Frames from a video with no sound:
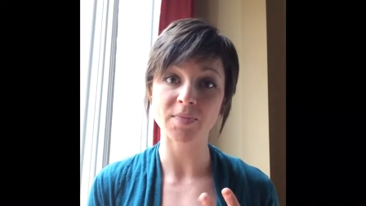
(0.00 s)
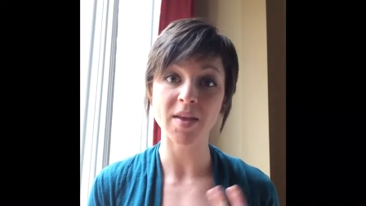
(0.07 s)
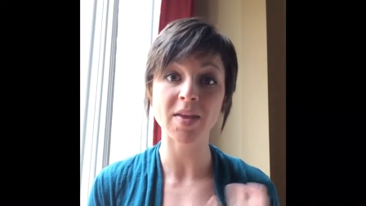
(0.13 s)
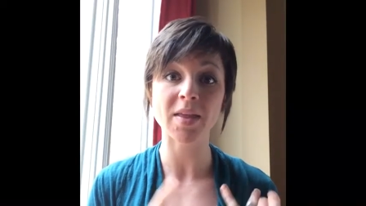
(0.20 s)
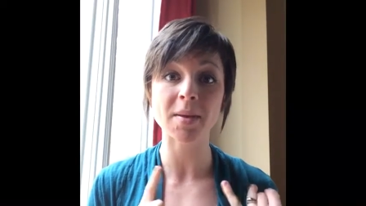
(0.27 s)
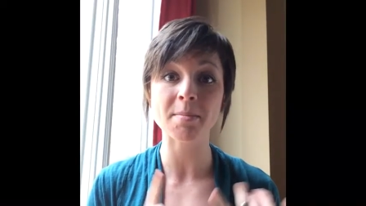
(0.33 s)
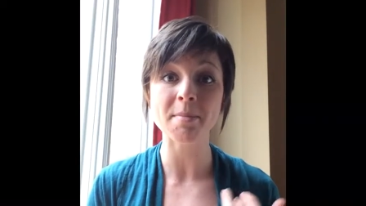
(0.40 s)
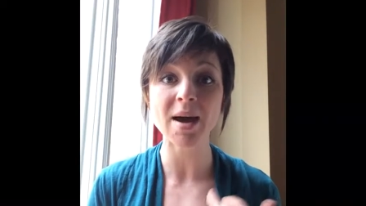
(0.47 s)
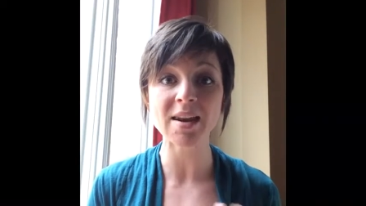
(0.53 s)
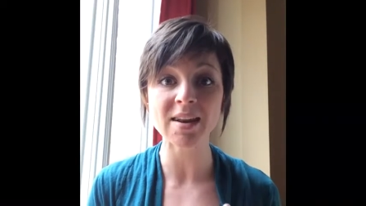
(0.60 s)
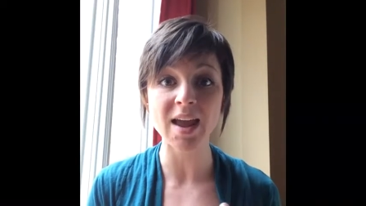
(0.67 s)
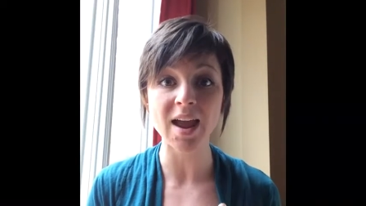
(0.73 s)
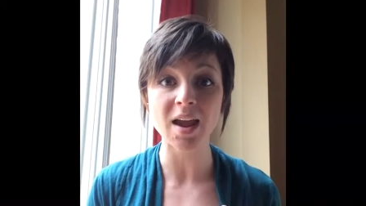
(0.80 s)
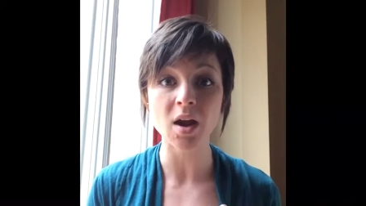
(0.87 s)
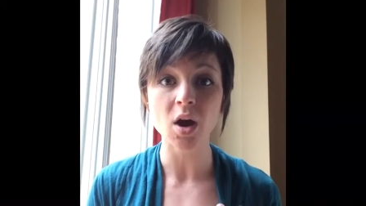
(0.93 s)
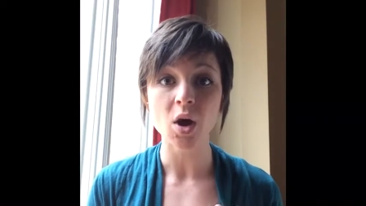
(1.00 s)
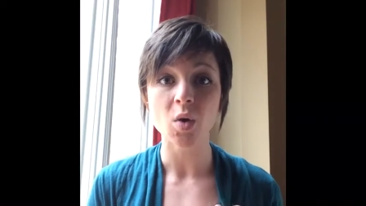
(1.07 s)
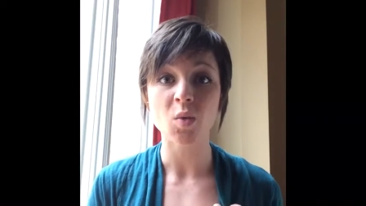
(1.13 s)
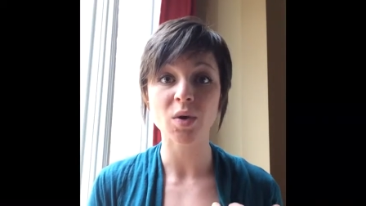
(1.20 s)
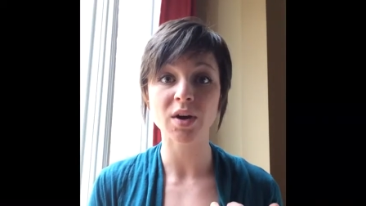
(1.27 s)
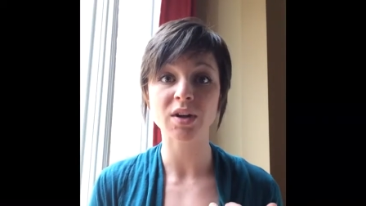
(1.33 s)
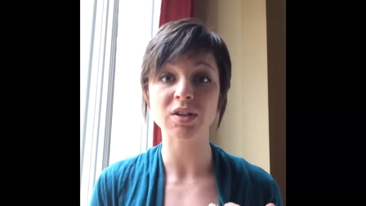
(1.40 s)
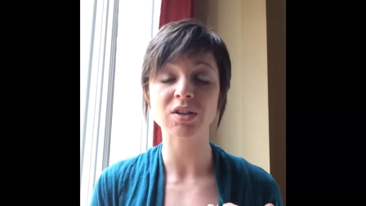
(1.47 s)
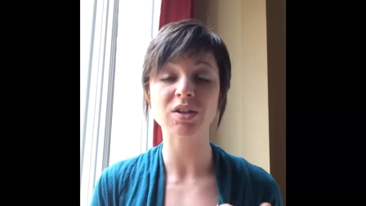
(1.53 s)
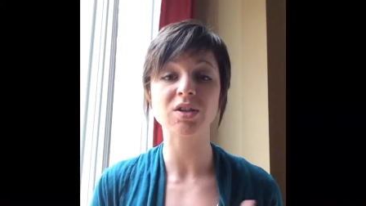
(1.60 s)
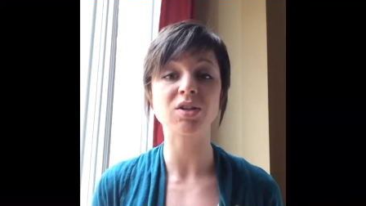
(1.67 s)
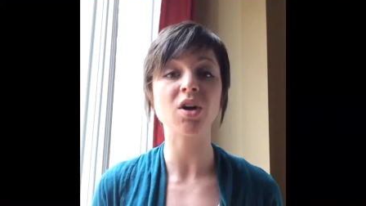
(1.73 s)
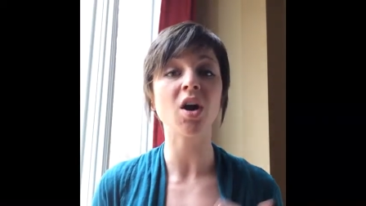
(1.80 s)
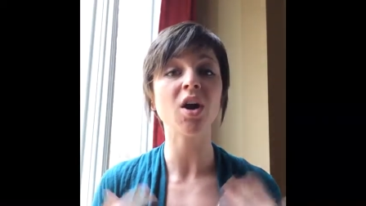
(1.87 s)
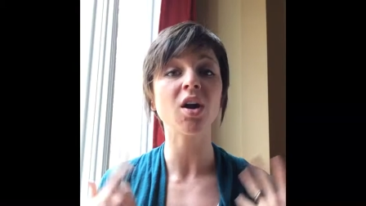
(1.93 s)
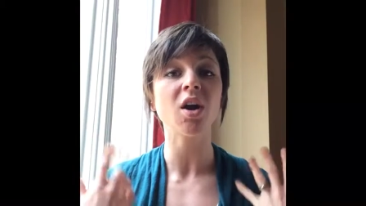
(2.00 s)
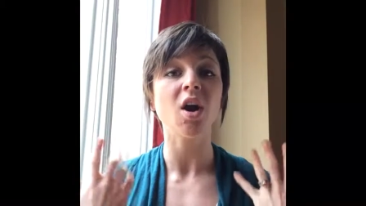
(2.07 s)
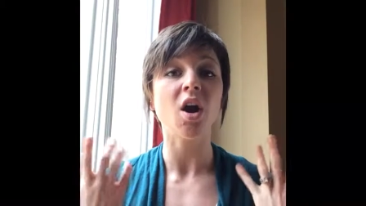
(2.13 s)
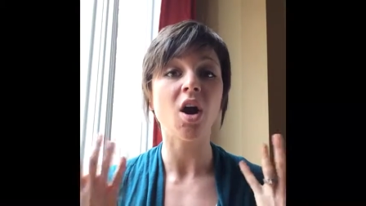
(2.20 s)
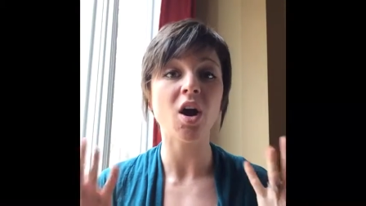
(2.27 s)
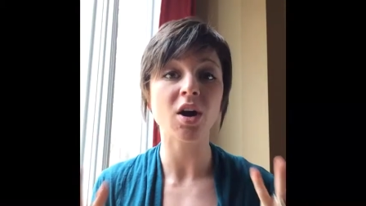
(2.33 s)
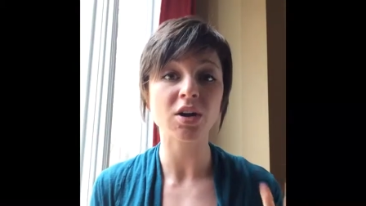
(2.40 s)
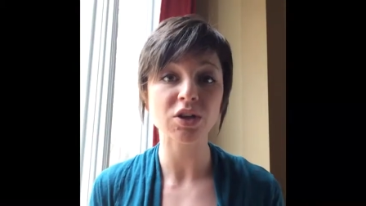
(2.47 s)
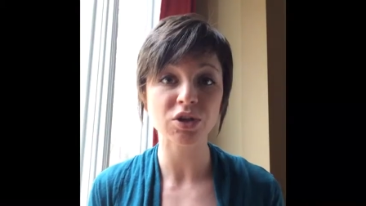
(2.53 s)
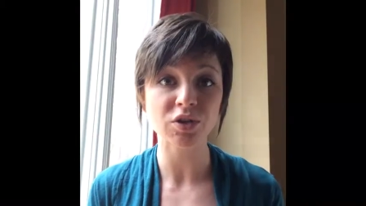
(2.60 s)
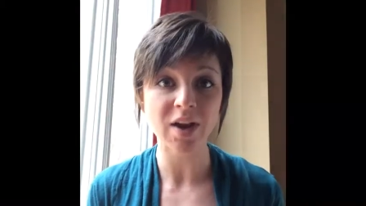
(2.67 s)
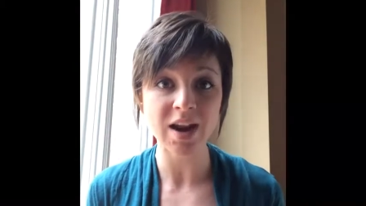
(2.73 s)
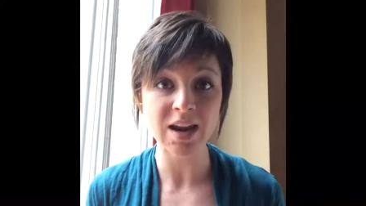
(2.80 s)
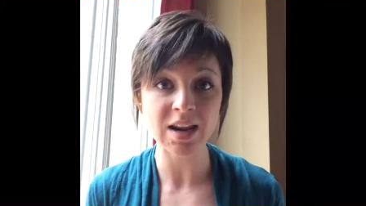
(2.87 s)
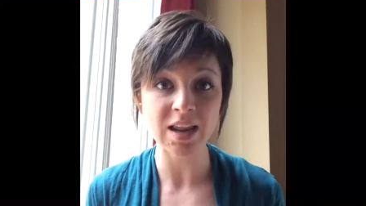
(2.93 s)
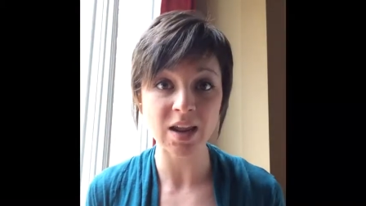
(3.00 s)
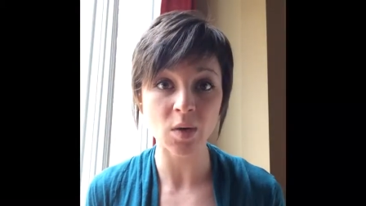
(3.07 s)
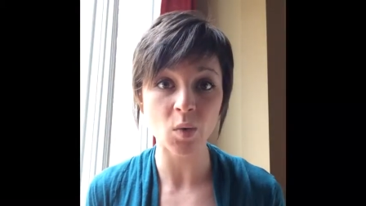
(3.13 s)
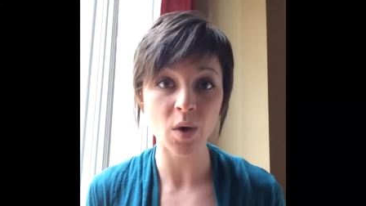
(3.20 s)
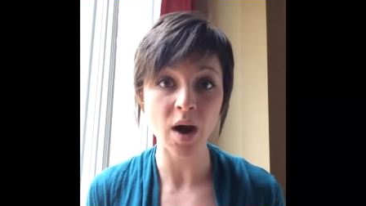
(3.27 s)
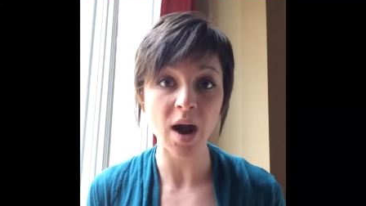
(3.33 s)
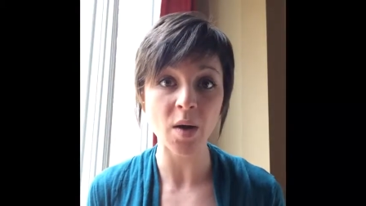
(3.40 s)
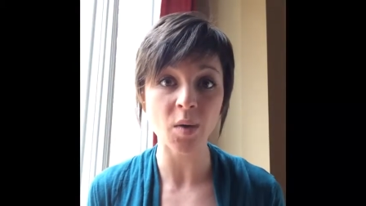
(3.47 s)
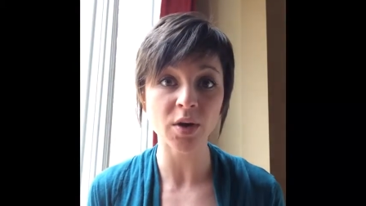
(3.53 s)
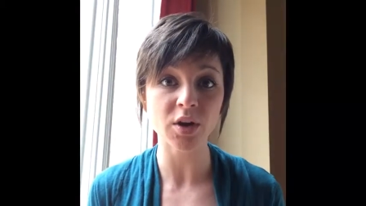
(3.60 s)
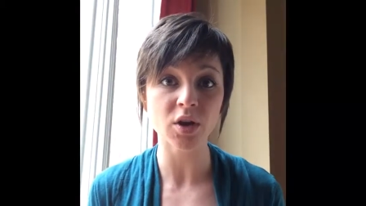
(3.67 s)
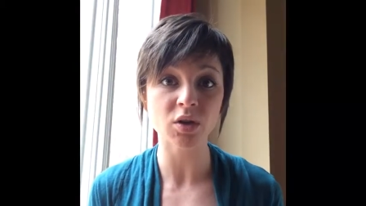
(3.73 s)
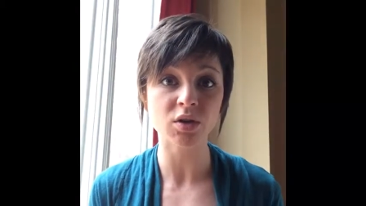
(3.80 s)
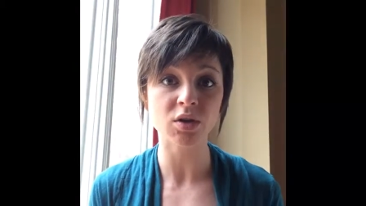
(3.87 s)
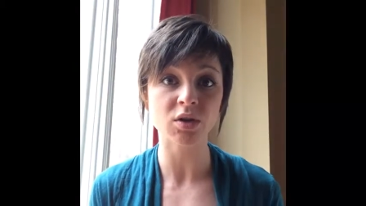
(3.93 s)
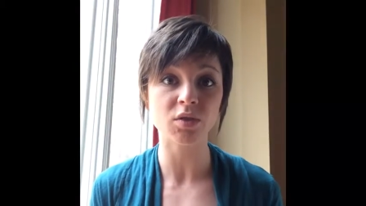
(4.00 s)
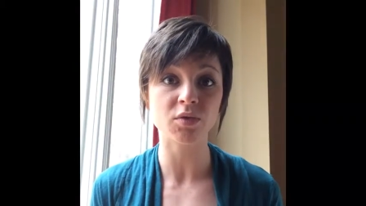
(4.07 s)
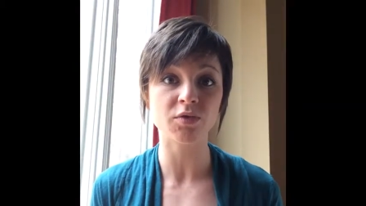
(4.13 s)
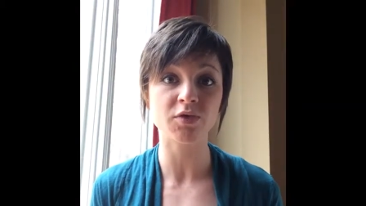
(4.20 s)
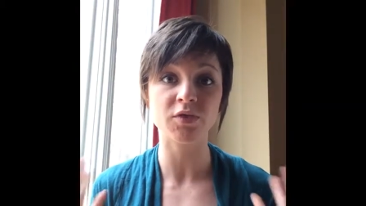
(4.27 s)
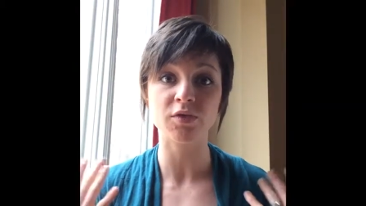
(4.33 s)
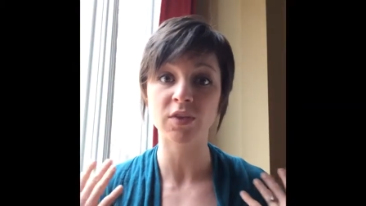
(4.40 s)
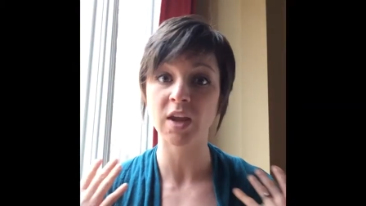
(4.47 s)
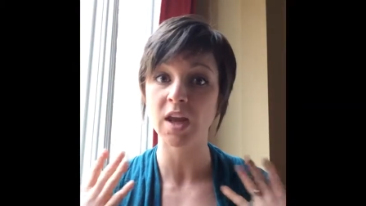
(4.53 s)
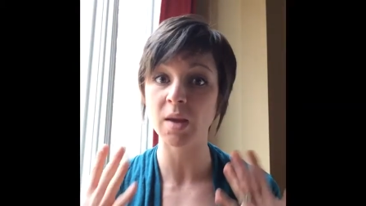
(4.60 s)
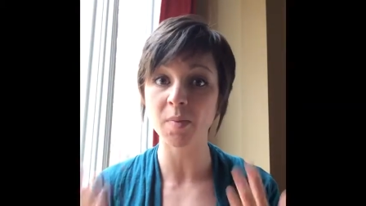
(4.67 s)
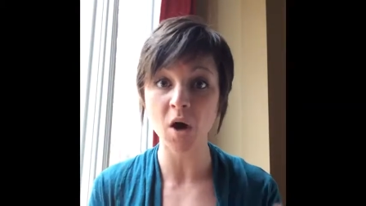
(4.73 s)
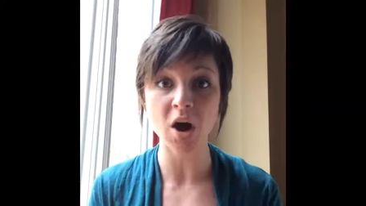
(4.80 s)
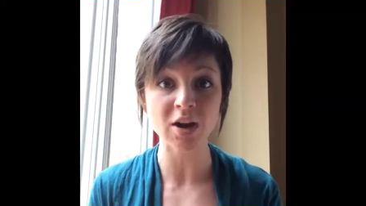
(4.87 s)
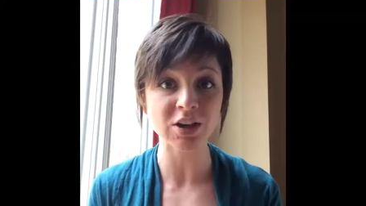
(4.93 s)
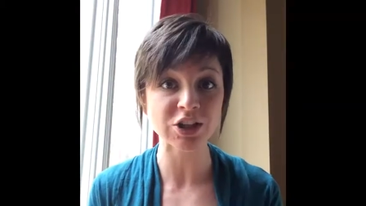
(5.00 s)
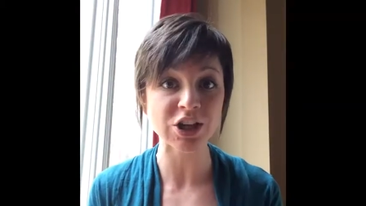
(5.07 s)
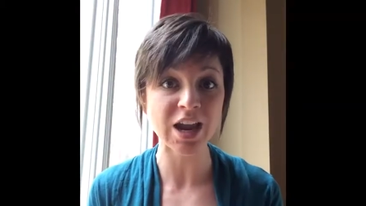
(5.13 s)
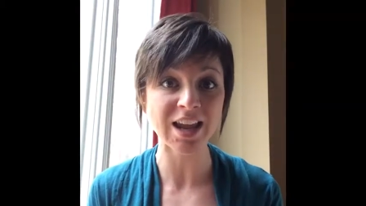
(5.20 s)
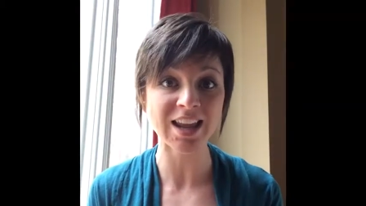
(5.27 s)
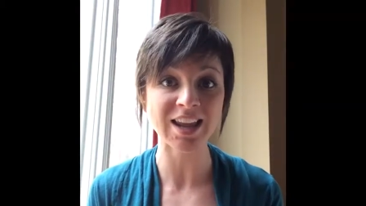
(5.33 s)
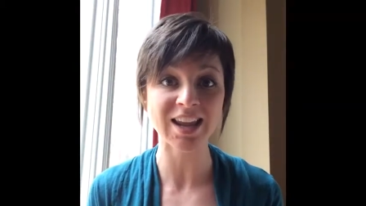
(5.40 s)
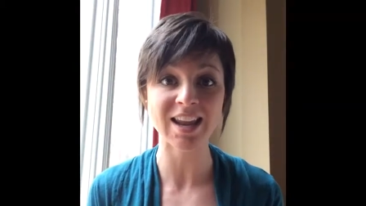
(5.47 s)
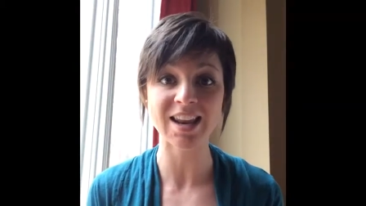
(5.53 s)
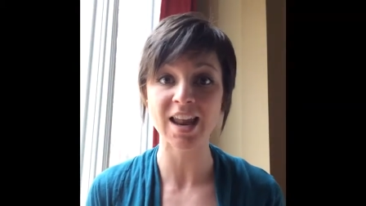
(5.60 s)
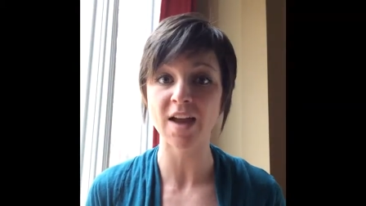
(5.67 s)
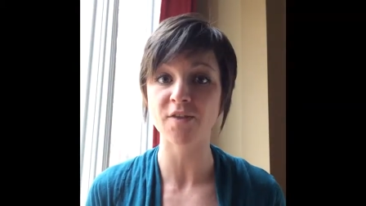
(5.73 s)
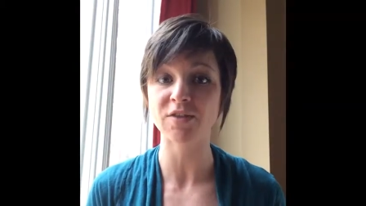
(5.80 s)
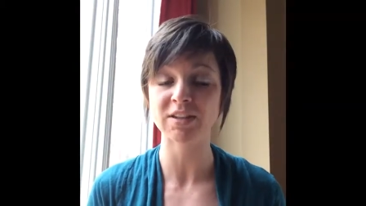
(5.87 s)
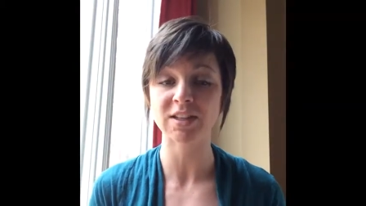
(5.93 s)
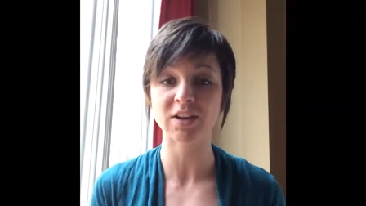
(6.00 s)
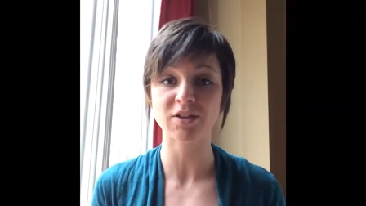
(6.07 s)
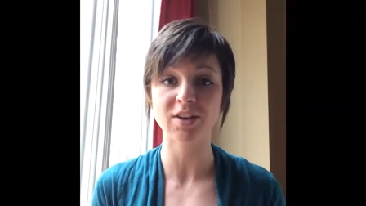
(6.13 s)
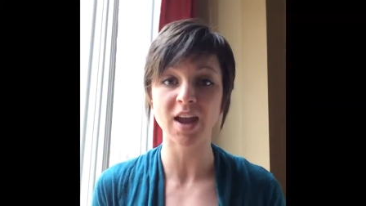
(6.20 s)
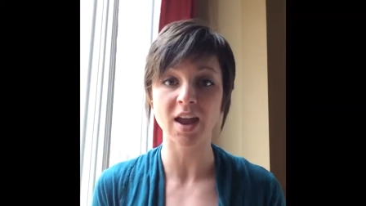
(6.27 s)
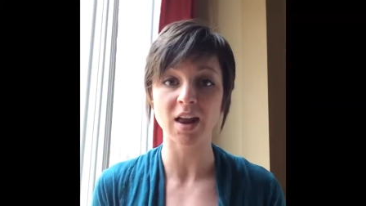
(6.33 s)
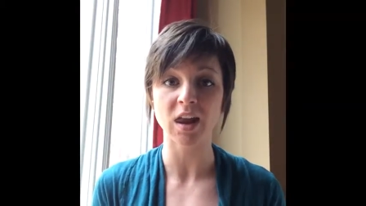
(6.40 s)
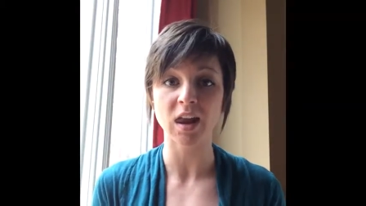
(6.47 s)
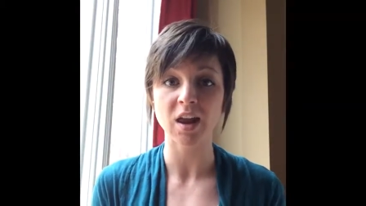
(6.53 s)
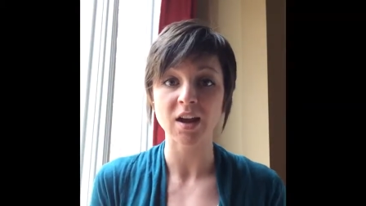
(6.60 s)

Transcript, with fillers: And then Monday, we're going to start our training where I want you to f- keep on checking in every single day.